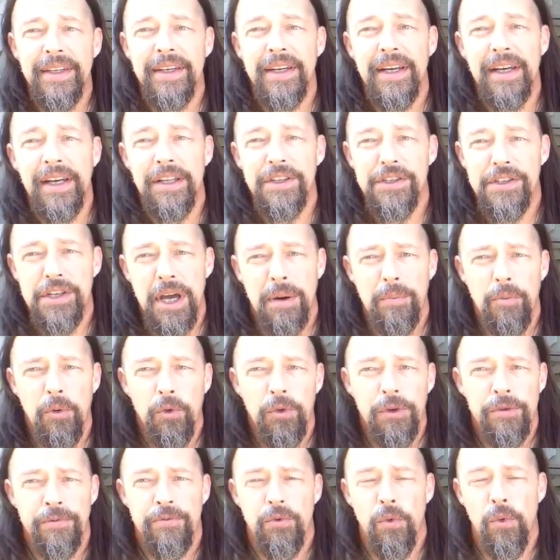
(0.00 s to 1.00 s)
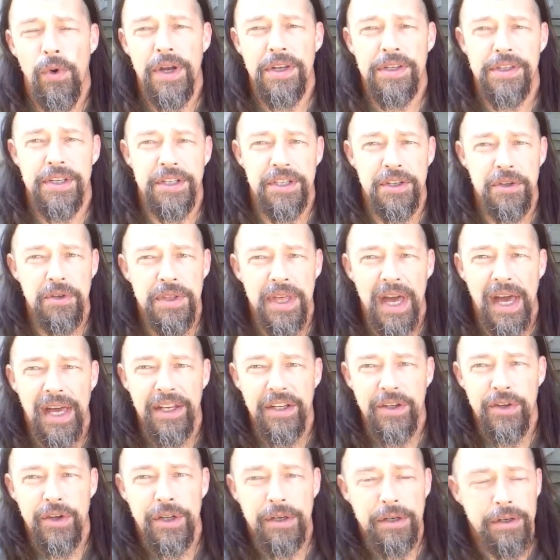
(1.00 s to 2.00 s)
There's a couple of different ways to do that.
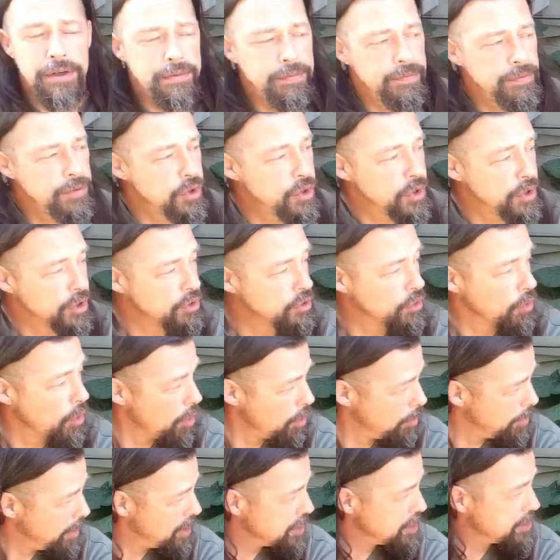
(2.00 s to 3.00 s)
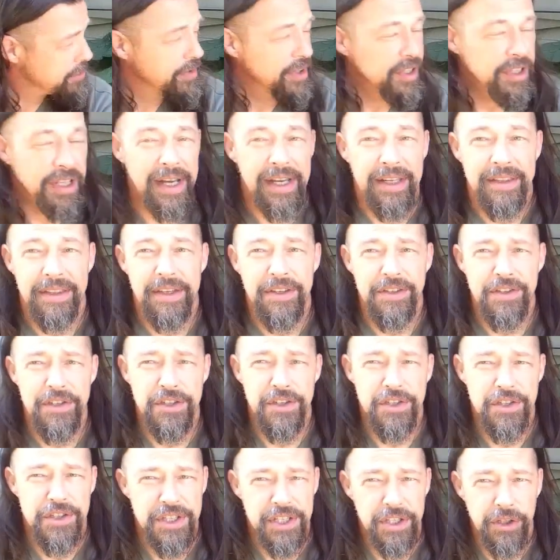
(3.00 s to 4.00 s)
You can grow a bunch of it like this and
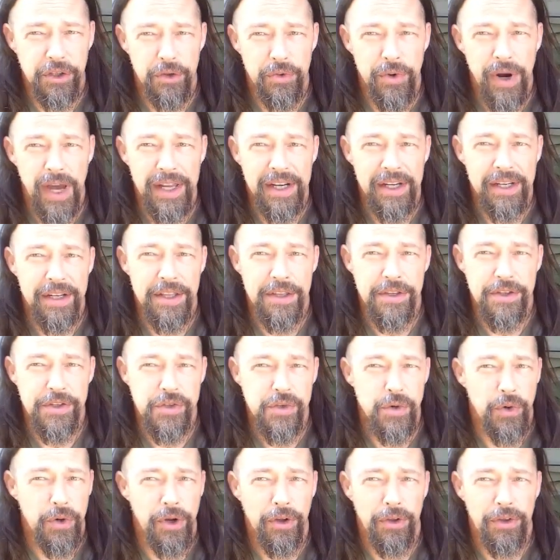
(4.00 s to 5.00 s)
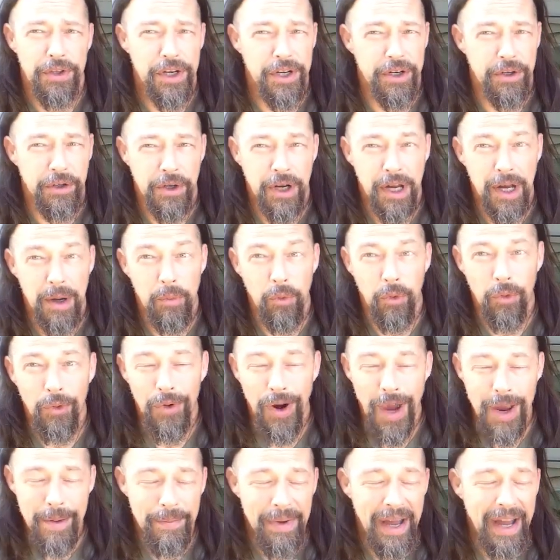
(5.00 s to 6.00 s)
just till it right into the soil, and it'll come
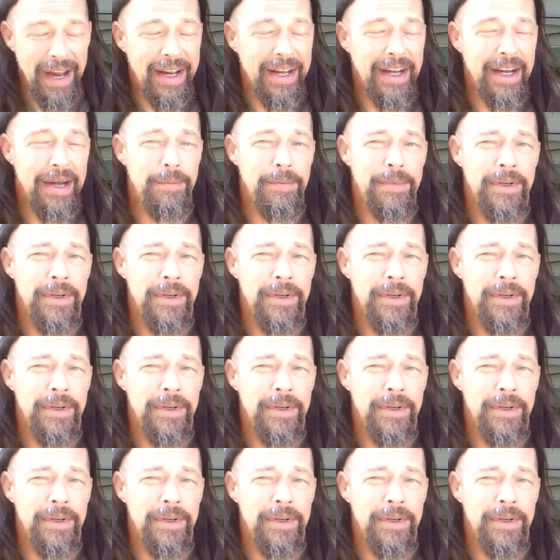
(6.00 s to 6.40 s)
right back up.